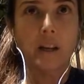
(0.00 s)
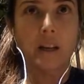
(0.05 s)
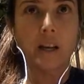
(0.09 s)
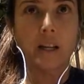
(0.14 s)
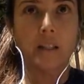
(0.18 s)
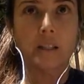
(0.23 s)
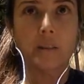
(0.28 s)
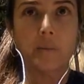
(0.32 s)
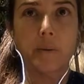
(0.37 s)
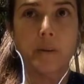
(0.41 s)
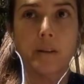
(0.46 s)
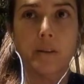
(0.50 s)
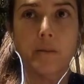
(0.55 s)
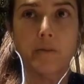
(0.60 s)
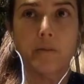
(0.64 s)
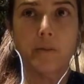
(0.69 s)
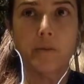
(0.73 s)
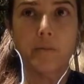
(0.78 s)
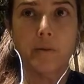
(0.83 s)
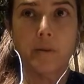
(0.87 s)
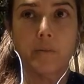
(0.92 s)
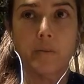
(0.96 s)
and spend a
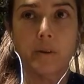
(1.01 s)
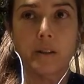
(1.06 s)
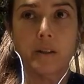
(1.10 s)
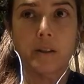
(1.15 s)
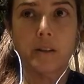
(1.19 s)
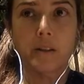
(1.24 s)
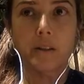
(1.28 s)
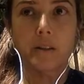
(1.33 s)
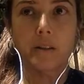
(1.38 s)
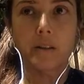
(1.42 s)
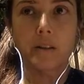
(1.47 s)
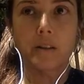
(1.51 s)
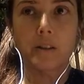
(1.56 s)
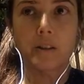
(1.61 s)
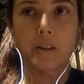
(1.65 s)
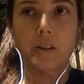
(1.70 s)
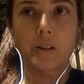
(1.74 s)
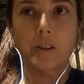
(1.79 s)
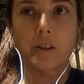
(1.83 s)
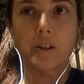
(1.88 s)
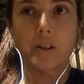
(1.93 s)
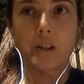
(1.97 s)
few moments
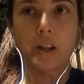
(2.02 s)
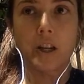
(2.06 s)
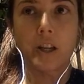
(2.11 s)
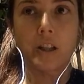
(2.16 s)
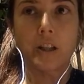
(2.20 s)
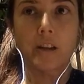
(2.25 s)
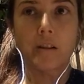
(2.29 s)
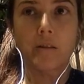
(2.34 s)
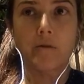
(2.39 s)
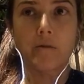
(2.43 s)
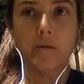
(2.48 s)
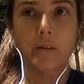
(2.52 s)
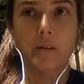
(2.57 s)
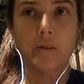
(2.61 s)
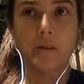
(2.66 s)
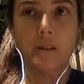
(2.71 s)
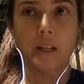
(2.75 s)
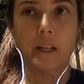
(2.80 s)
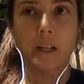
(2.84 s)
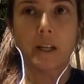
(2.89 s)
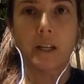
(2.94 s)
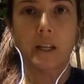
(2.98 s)
just gently
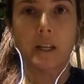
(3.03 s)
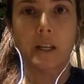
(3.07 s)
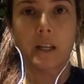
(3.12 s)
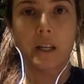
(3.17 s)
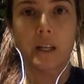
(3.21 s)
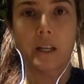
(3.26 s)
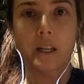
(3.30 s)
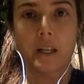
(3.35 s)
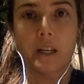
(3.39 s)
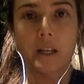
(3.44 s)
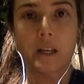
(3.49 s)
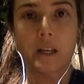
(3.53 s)
rotating it,